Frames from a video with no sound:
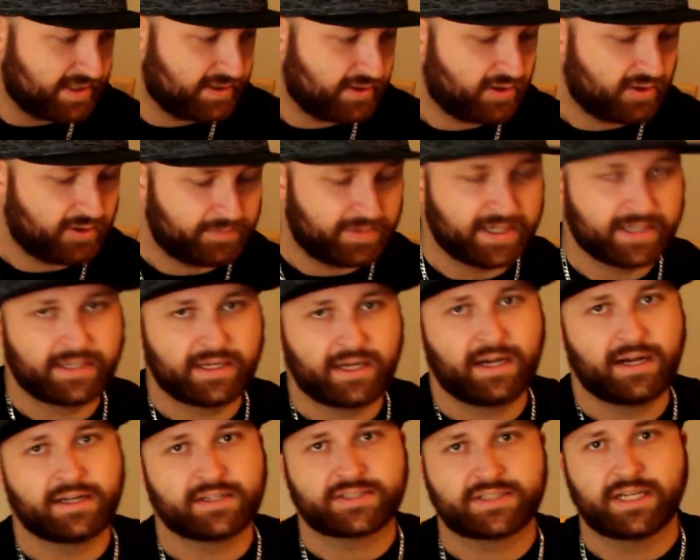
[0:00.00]
Oh my
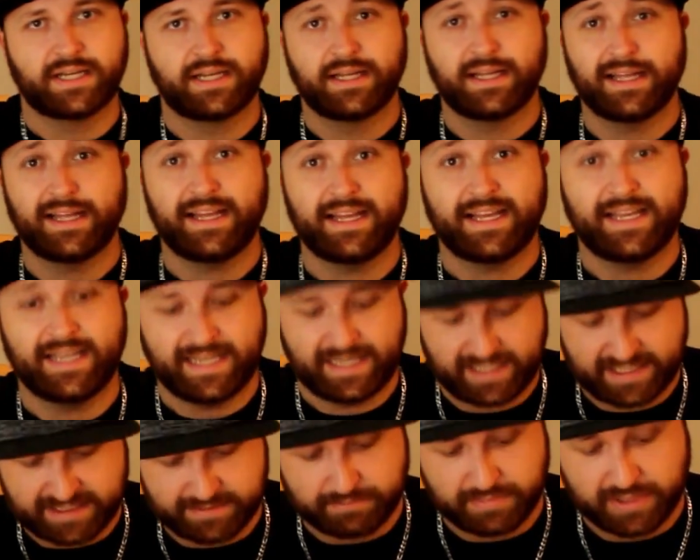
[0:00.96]
gosh, it
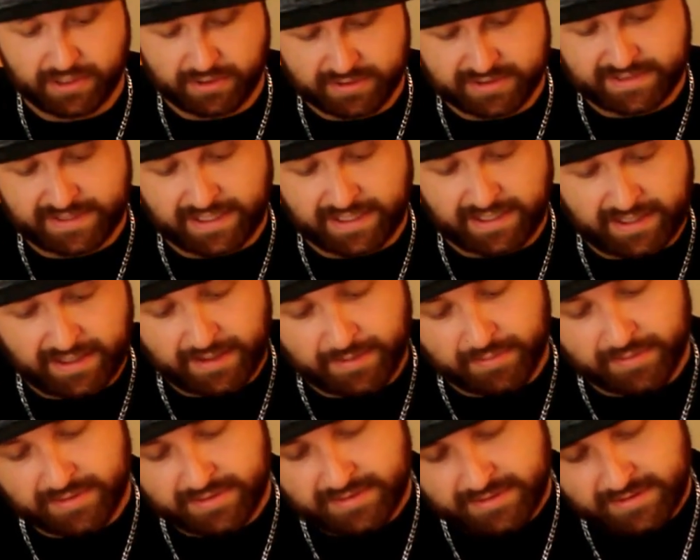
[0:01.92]
is Miller
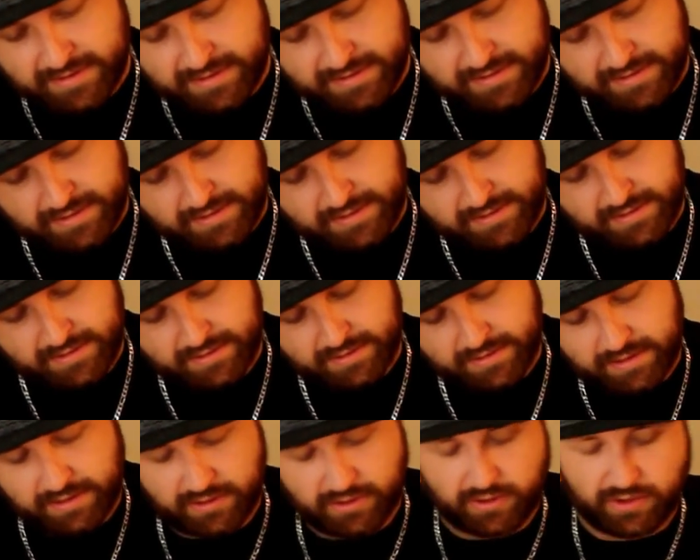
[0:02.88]
time.
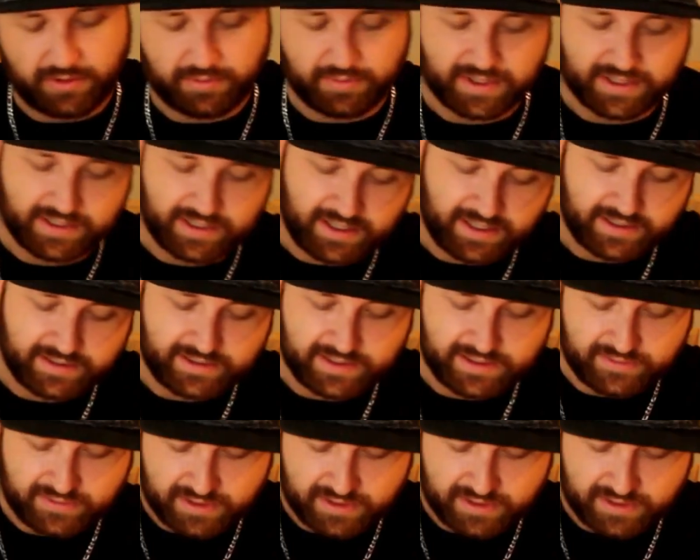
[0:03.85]
Oh my god, I need